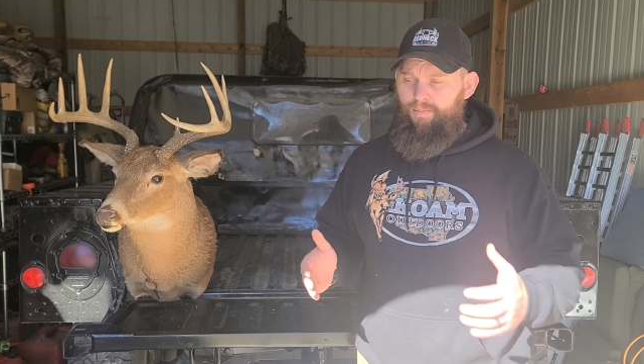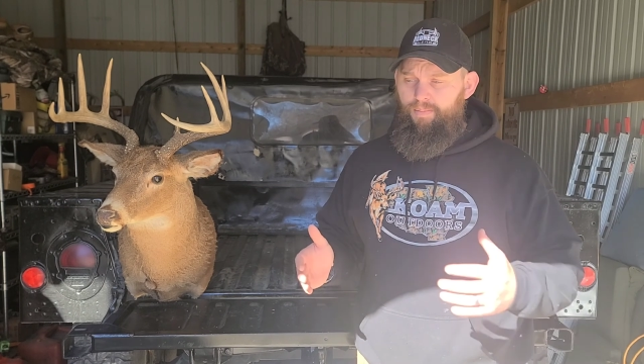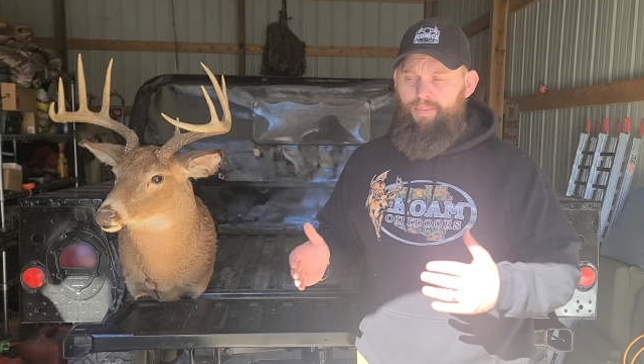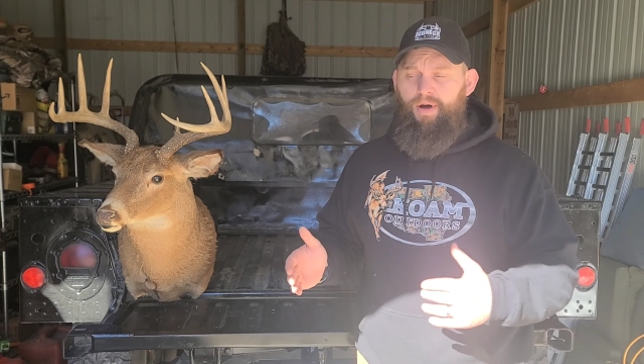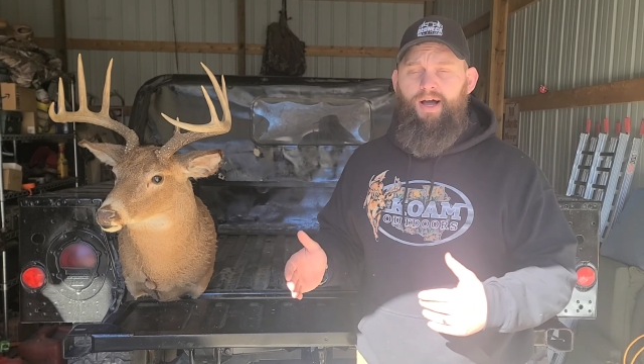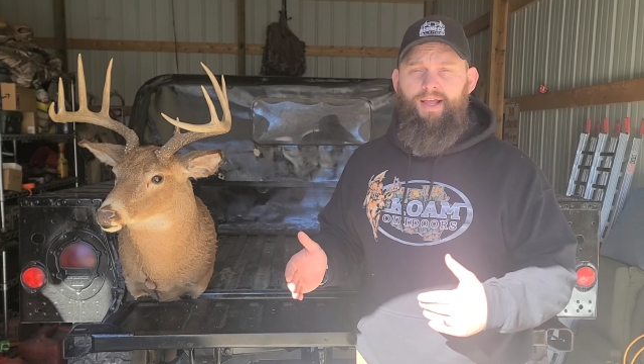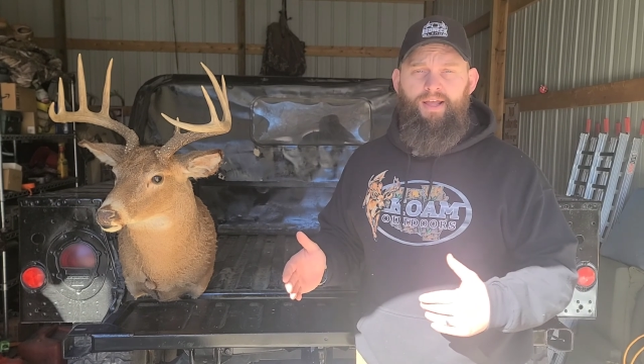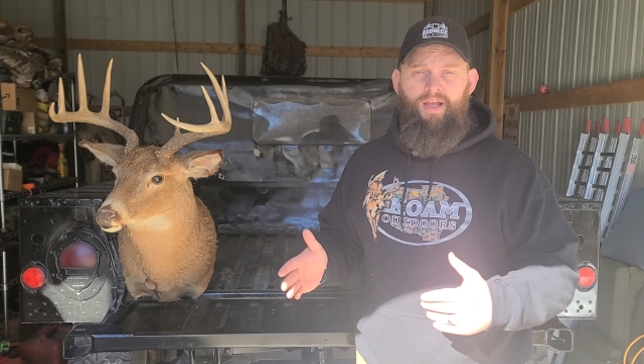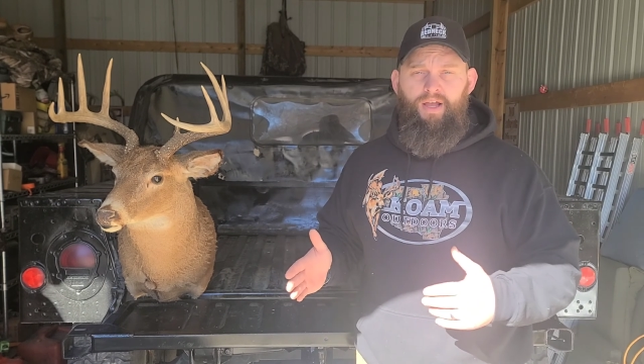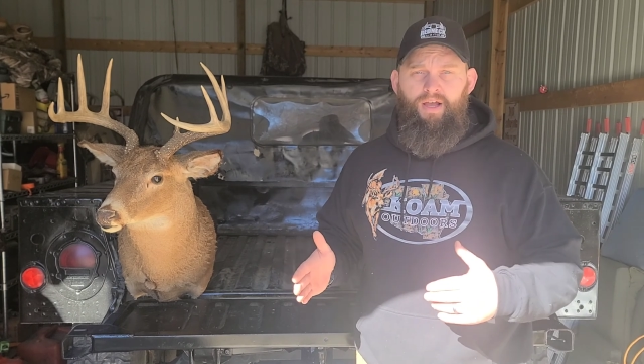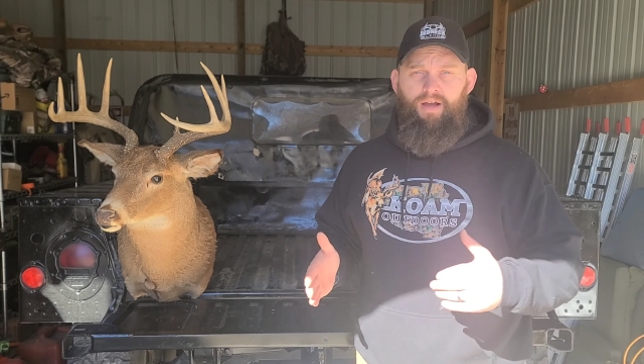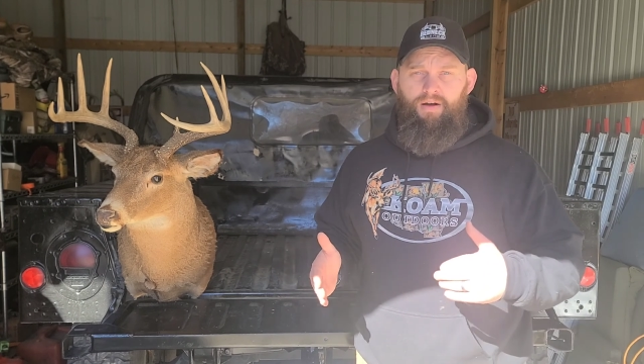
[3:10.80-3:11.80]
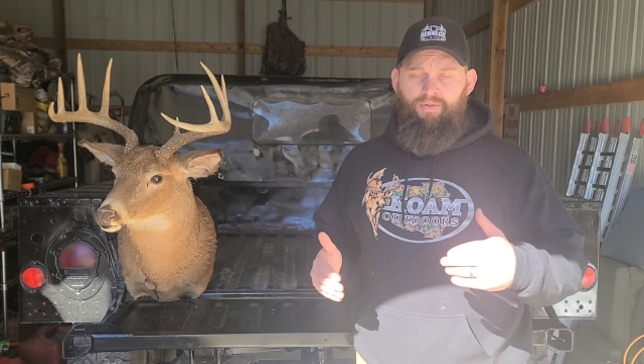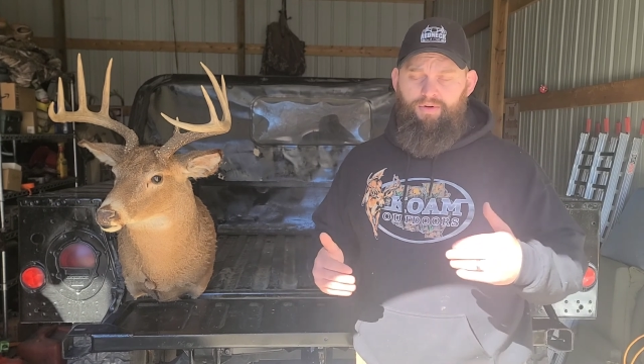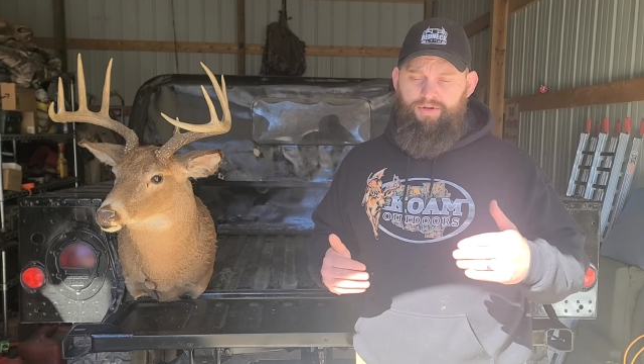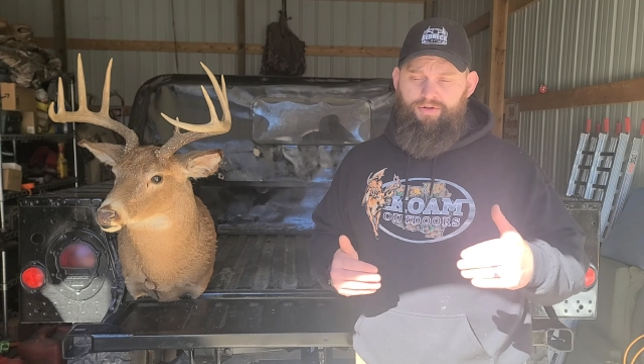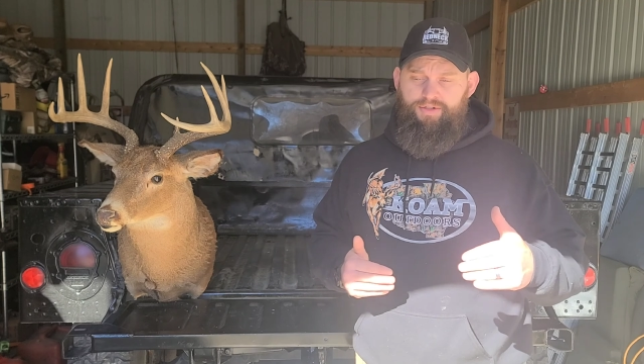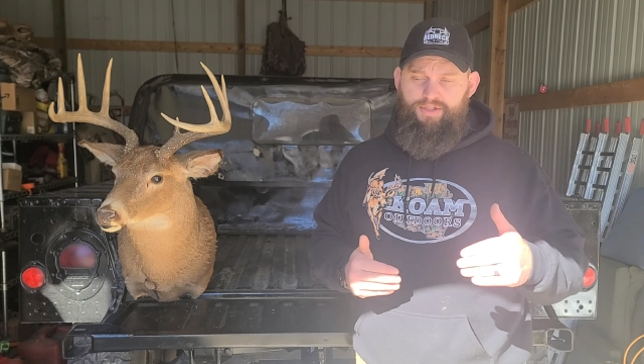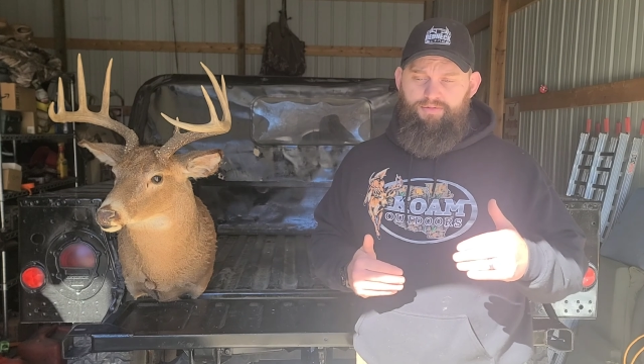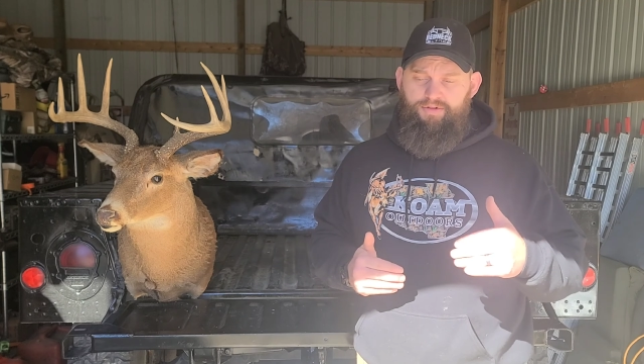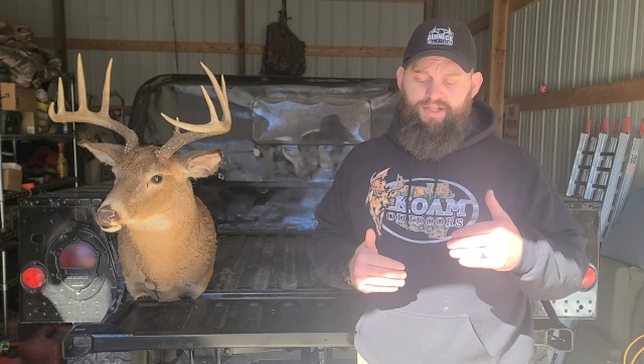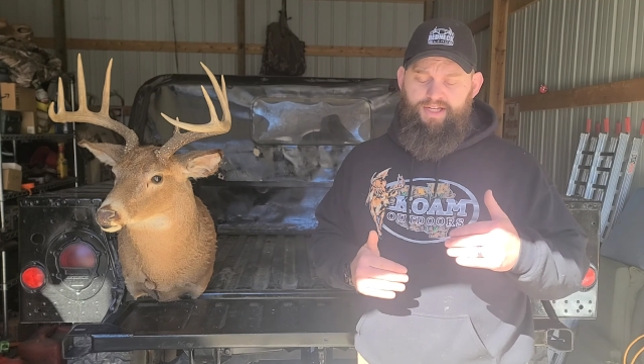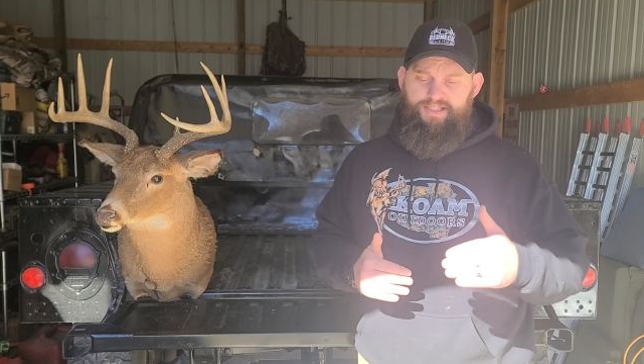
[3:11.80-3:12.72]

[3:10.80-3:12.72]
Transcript: But what